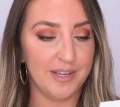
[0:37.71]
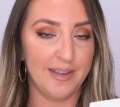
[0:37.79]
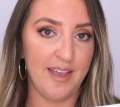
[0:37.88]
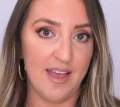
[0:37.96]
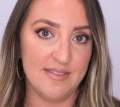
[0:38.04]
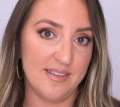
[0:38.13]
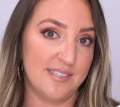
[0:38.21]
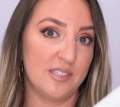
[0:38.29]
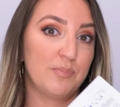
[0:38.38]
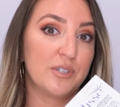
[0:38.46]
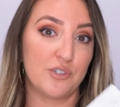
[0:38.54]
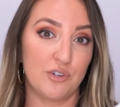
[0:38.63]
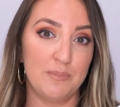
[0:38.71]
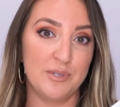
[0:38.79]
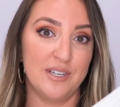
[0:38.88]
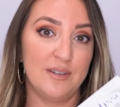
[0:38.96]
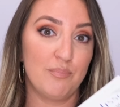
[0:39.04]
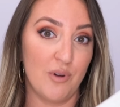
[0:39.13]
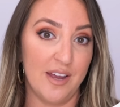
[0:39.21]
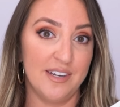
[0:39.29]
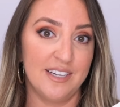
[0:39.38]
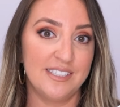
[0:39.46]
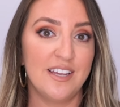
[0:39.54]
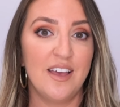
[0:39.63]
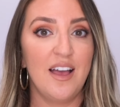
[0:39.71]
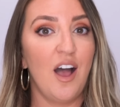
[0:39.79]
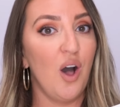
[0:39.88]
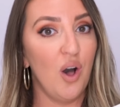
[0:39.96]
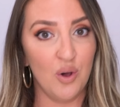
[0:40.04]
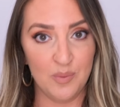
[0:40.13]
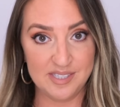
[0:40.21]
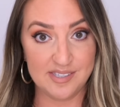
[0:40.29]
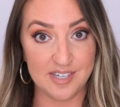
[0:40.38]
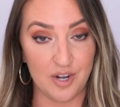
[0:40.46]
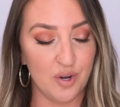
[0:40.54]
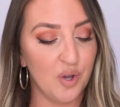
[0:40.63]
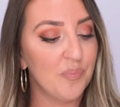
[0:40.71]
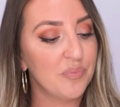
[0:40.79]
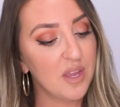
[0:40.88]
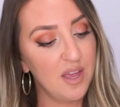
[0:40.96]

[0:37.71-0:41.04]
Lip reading: Again, this is a prescription product, always sterile.